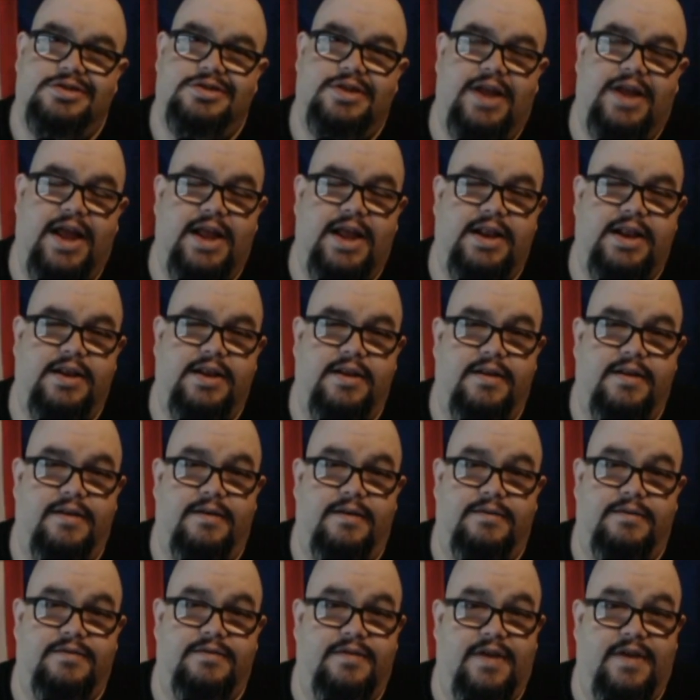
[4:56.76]

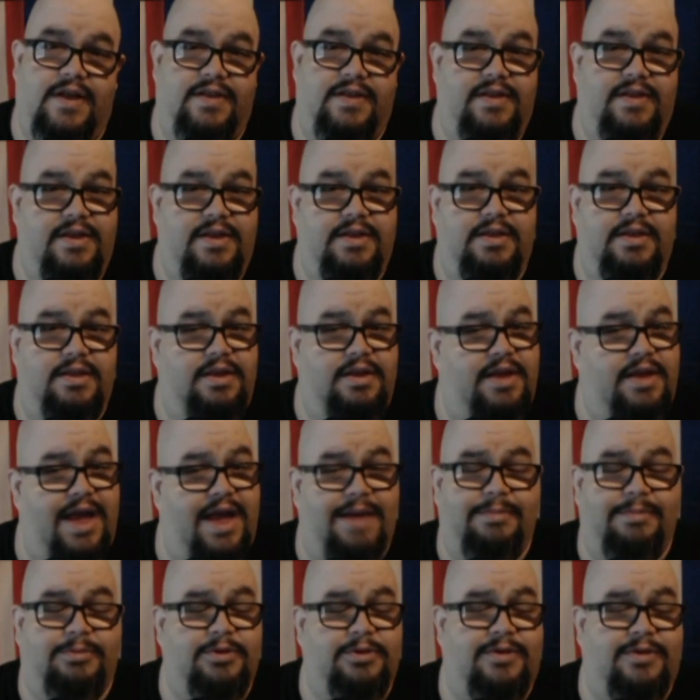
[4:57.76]
and the
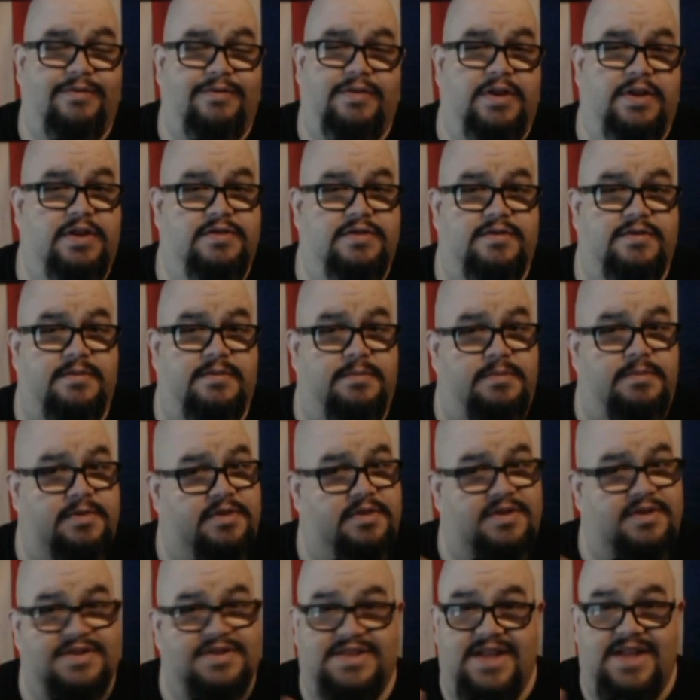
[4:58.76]
apple definitely
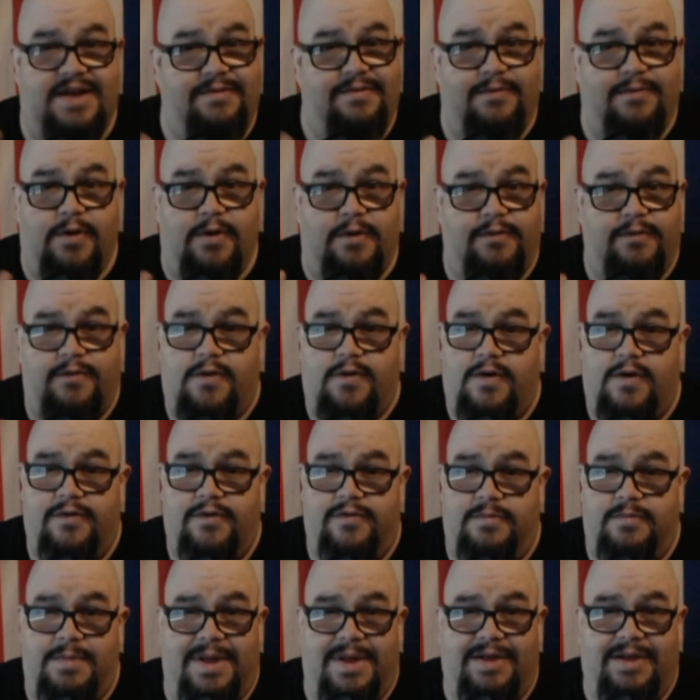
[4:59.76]
does not fall far
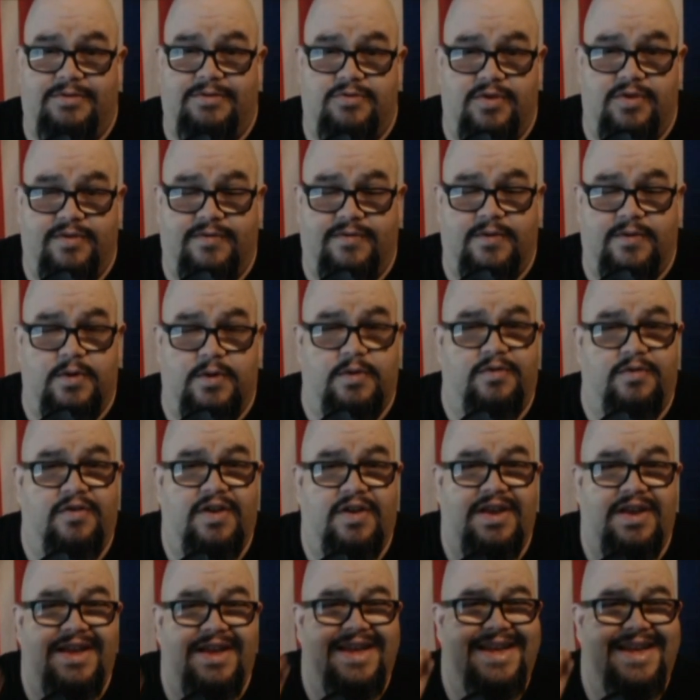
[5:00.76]
from that tree, folks.
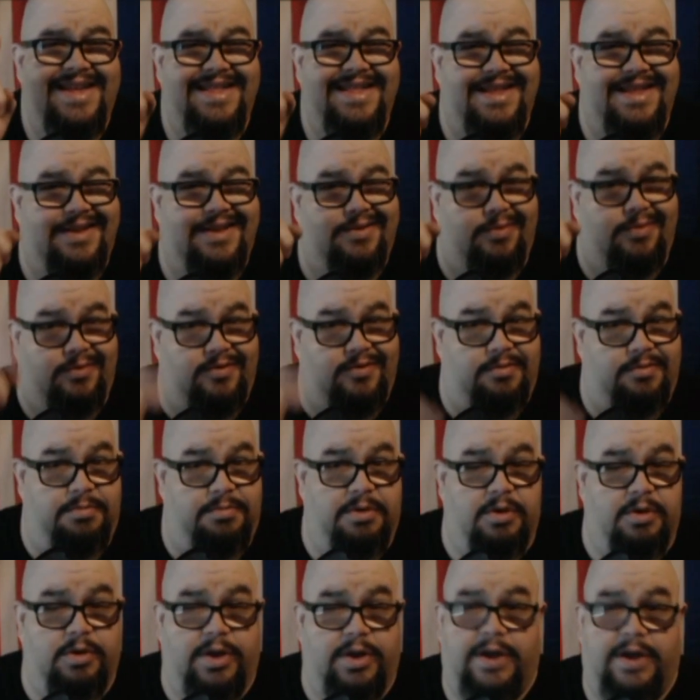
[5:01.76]
This one's a
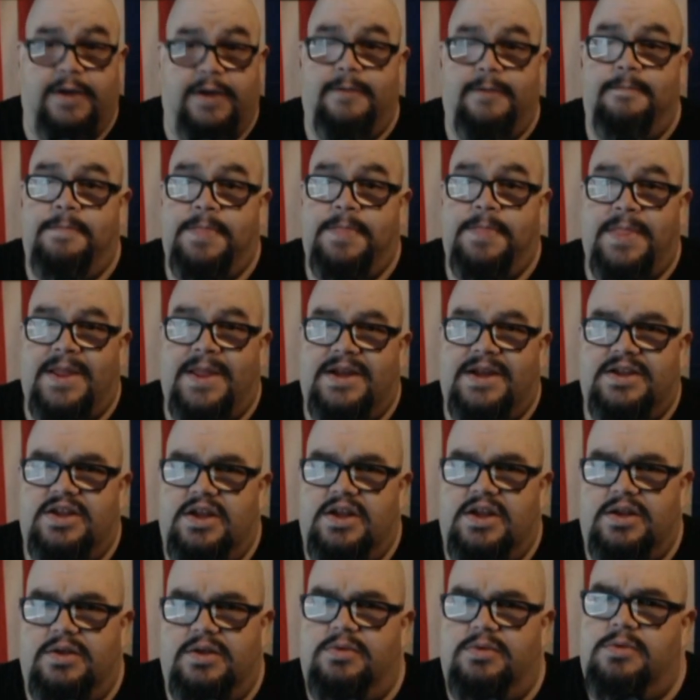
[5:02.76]
beauty.
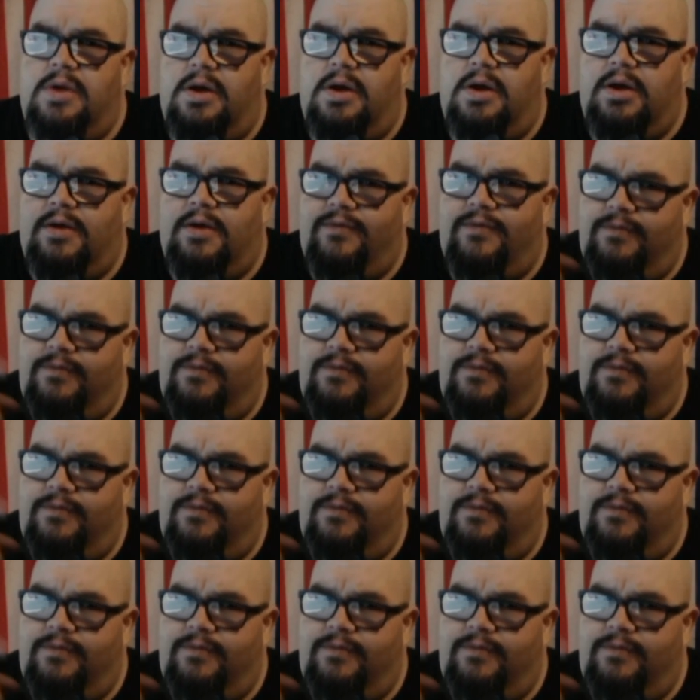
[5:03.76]
A